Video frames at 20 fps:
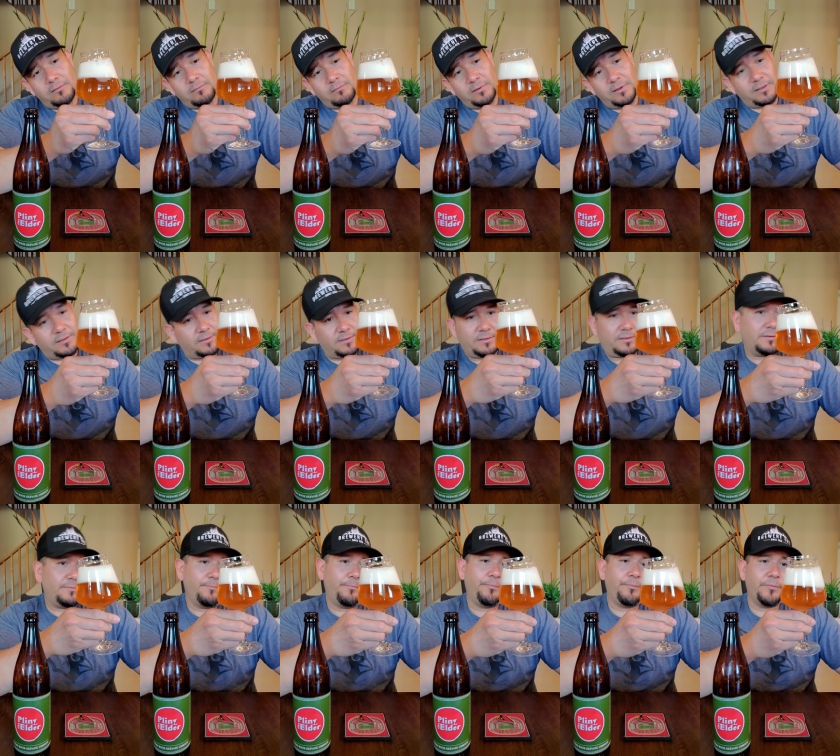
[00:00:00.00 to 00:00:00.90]

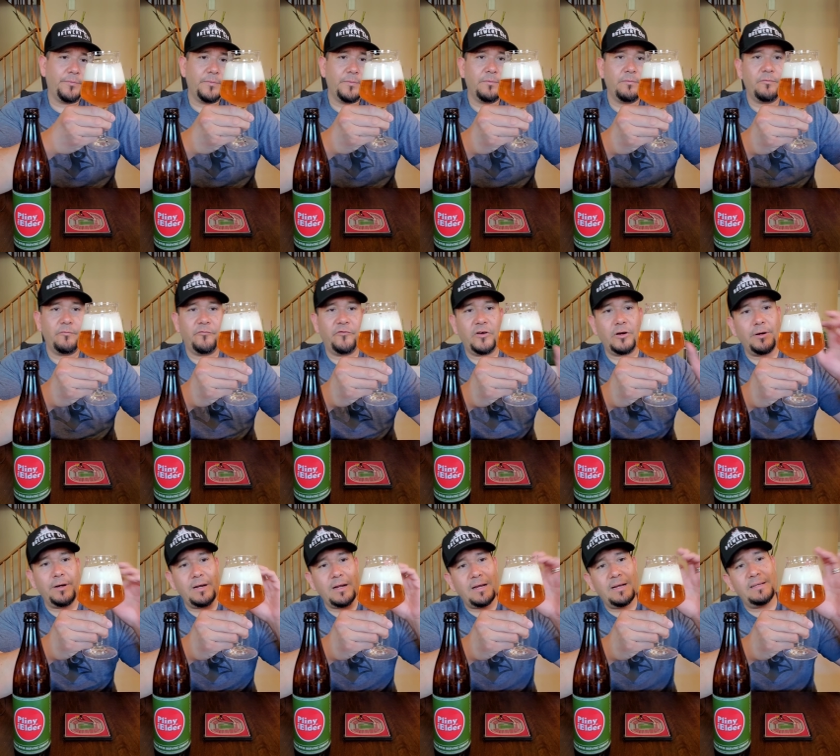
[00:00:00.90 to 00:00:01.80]
looks
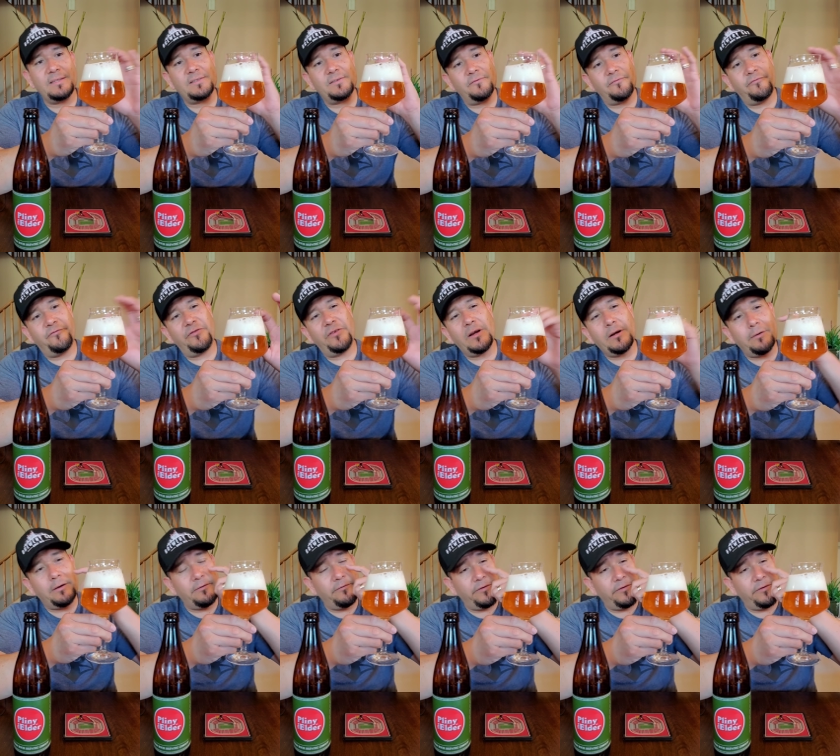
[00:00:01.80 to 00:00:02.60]
very nice very